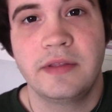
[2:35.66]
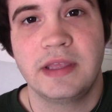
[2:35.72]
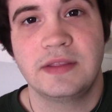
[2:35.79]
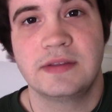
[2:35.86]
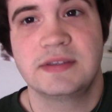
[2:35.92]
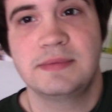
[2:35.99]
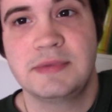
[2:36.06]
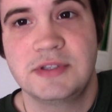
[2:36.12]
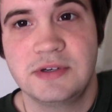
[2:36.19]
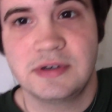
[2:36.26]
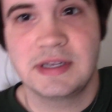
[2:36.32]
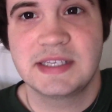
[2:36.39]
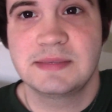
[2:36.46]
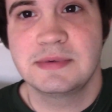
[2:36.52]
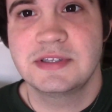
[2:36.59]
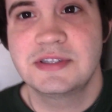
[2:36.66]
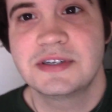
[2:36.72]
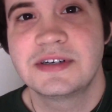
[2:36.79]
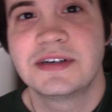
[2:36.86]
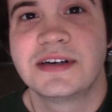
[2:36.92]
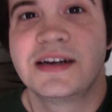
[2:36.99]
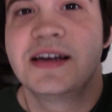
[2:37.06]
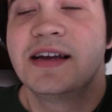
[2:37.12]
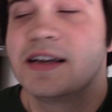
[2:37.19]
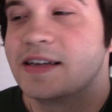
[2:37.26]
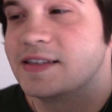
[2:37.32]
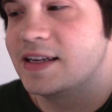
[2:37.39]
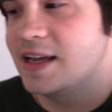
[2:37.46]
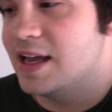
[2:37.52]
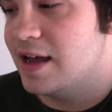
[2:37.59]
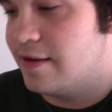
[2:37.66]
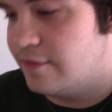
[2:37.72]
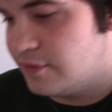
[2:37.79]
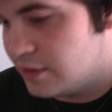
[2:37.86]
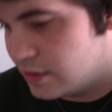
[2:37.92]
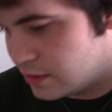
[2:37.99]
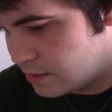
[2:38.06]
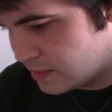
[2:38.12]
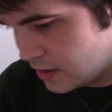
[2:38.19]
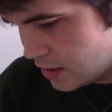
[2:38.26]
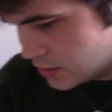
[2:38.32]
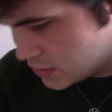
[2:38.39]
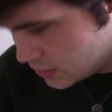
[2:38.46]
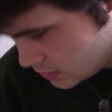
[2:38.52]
like this semester, next semester, because I have, oh my gosh,